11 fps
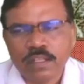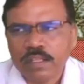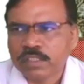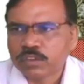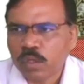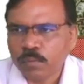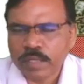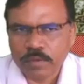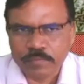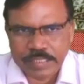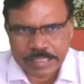So how
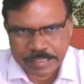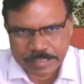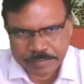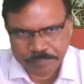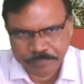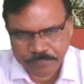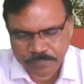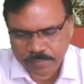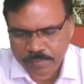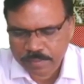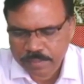can we take?
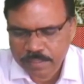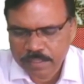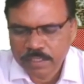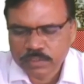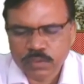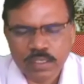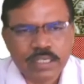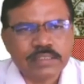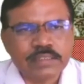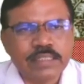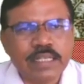So let
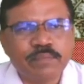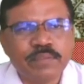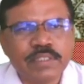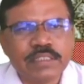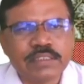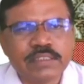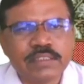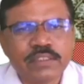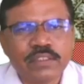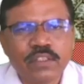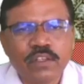us take first
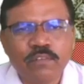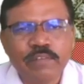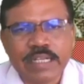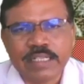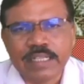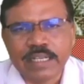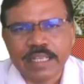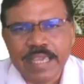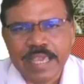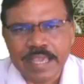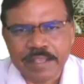vector
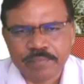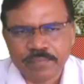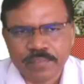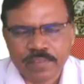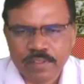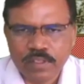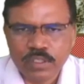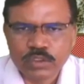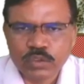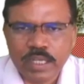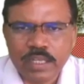A.
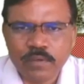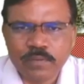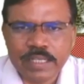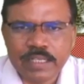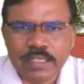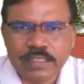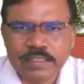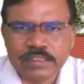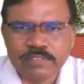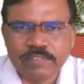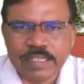So I have taken
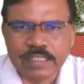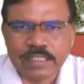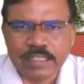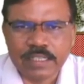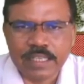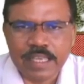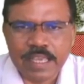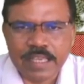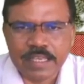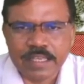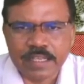this vector
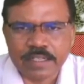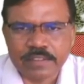A here.